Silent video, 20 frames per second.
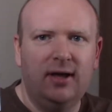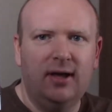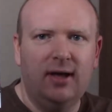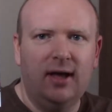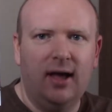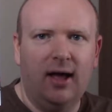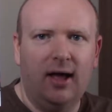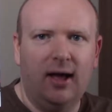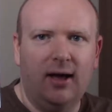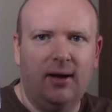
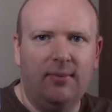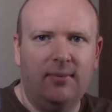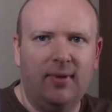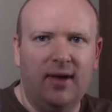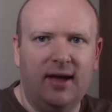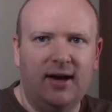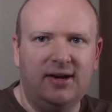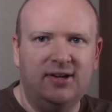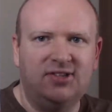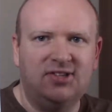
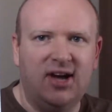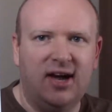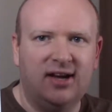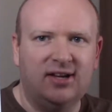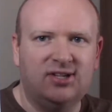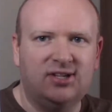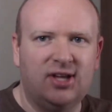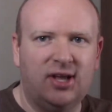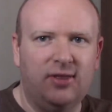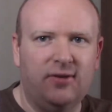any
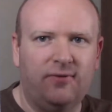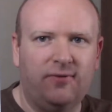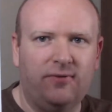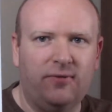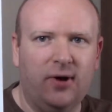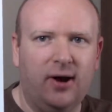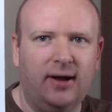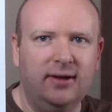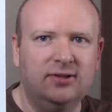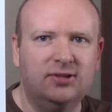text on the
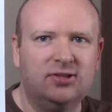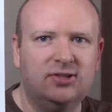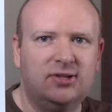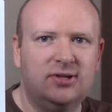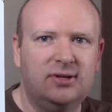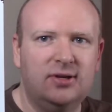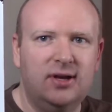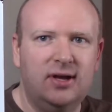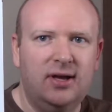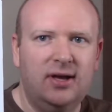front.
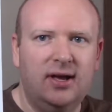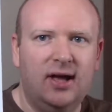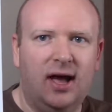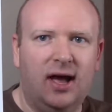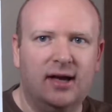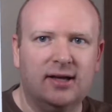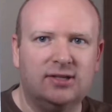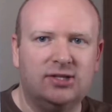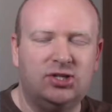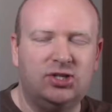
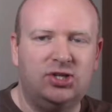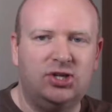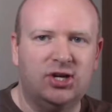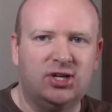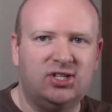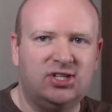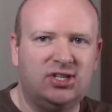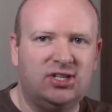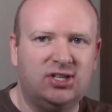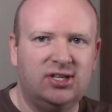It's
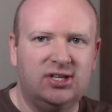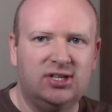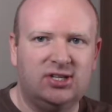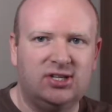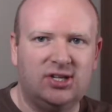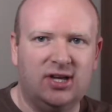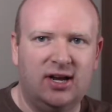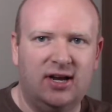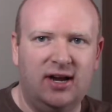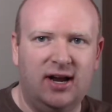just
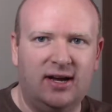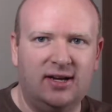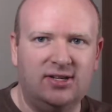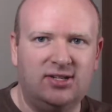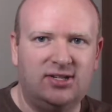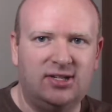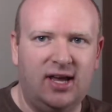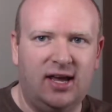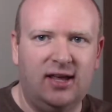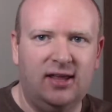this
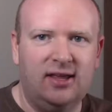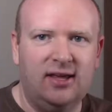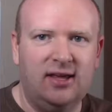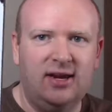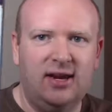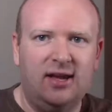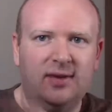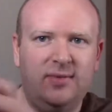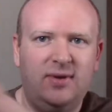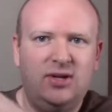nice alien
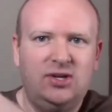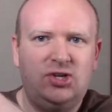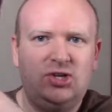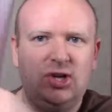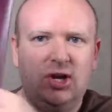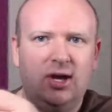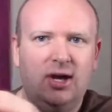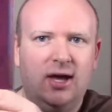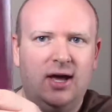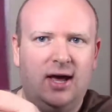image,
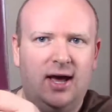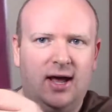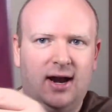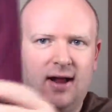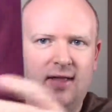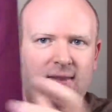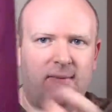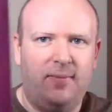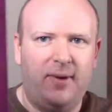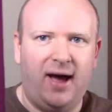and
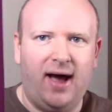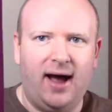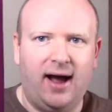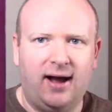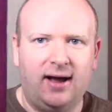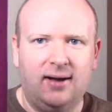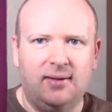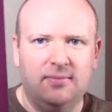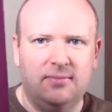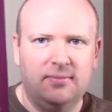on the
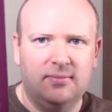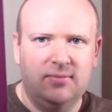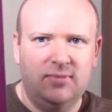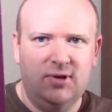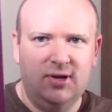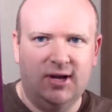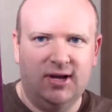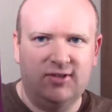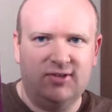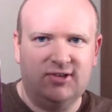back
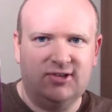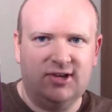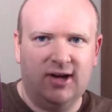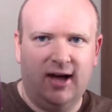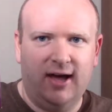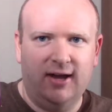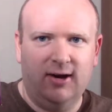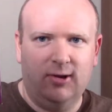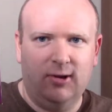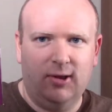you get the
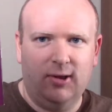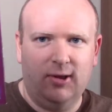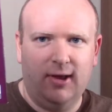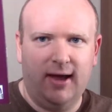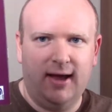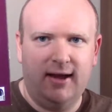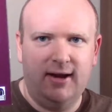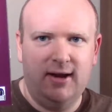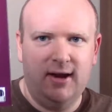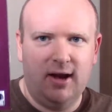title
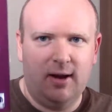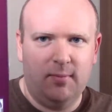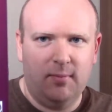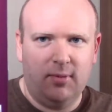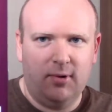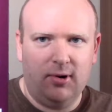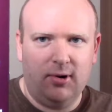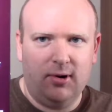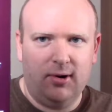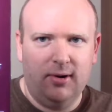and
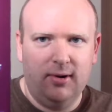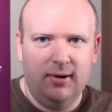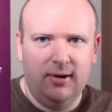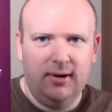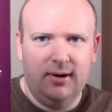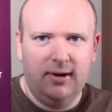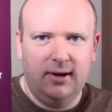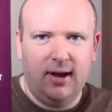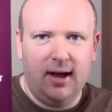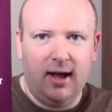number
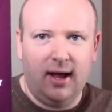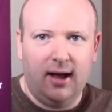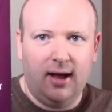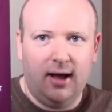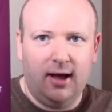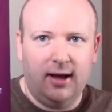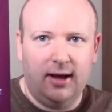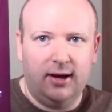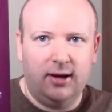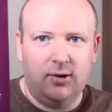
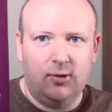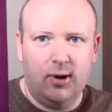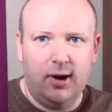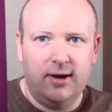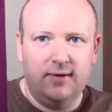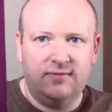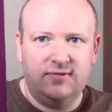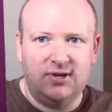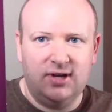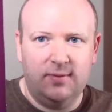and
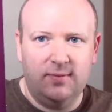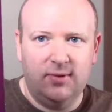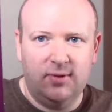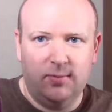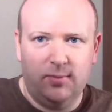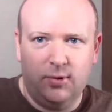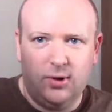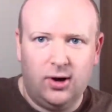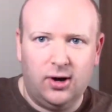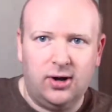creative team of the
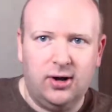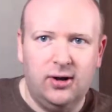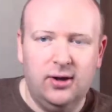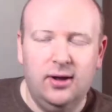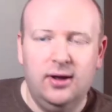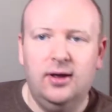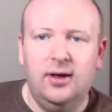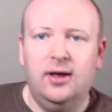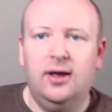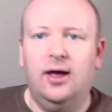book.
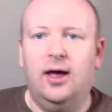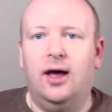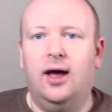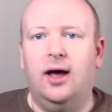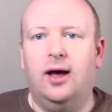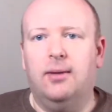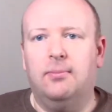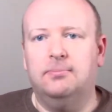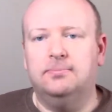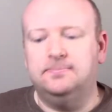
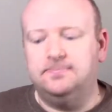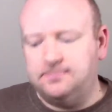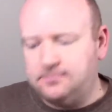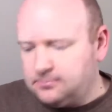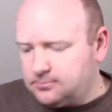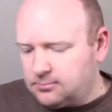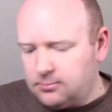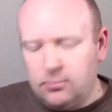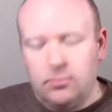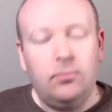
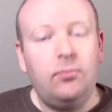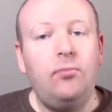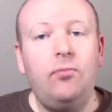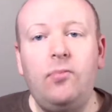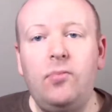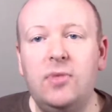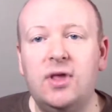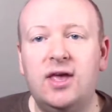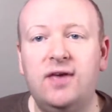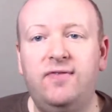
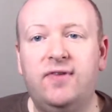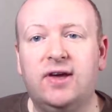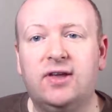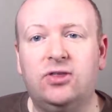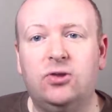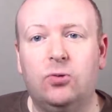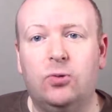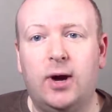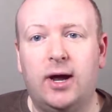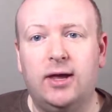If you get
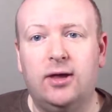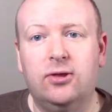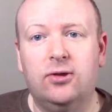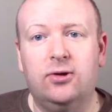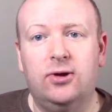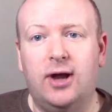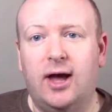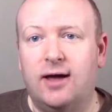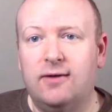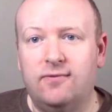the regular
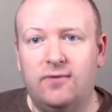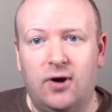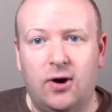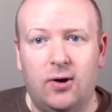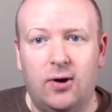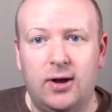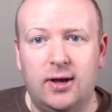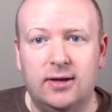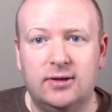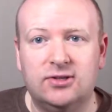
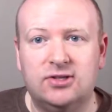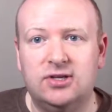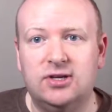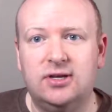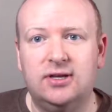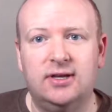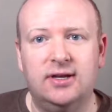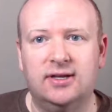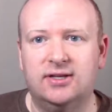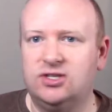non-variant,
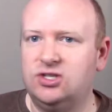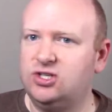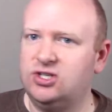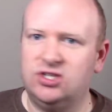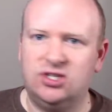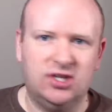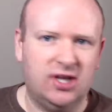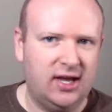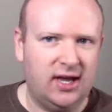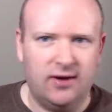it's
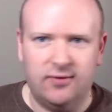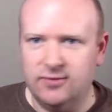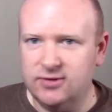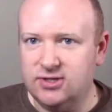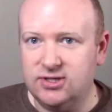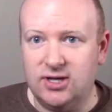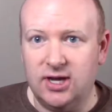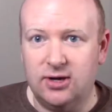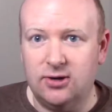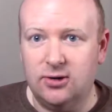just like every
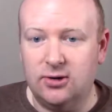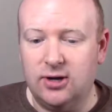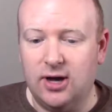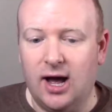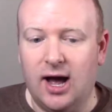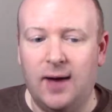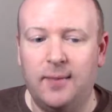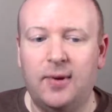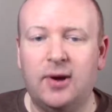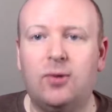standard
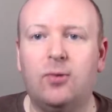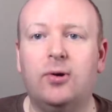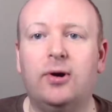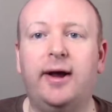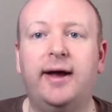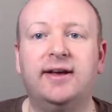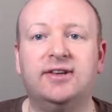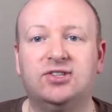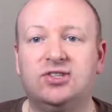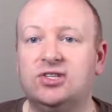comic where it
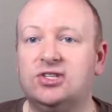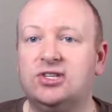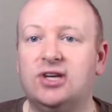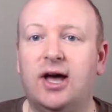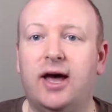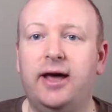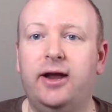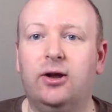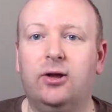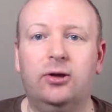has the
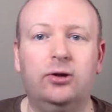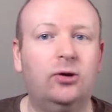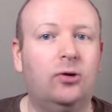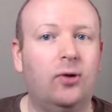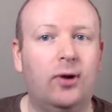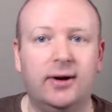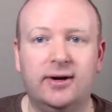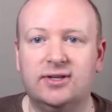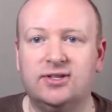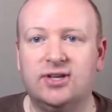title and
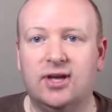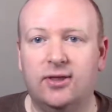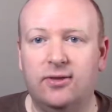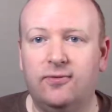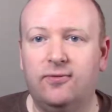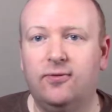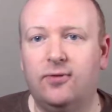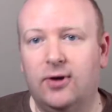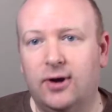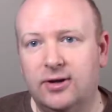credits on the
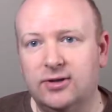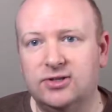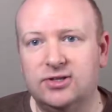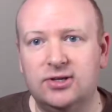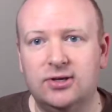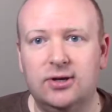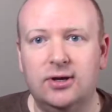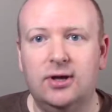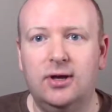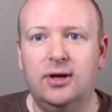front
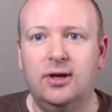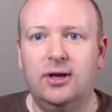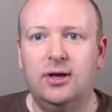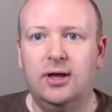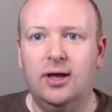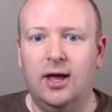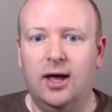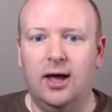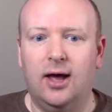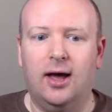
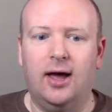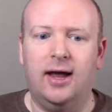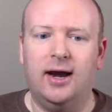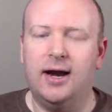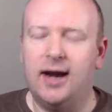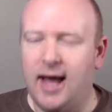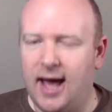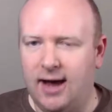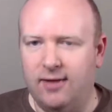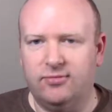and
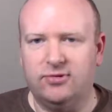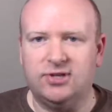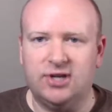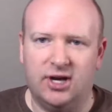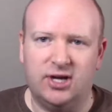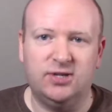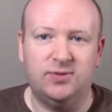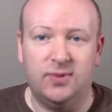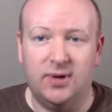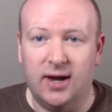an
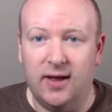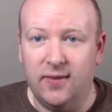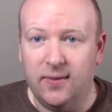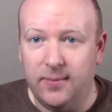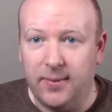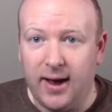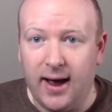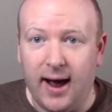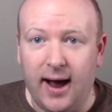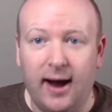advertisement on the
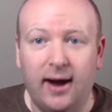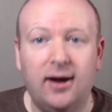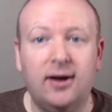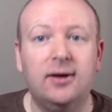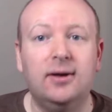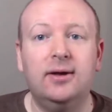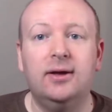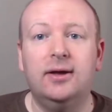back.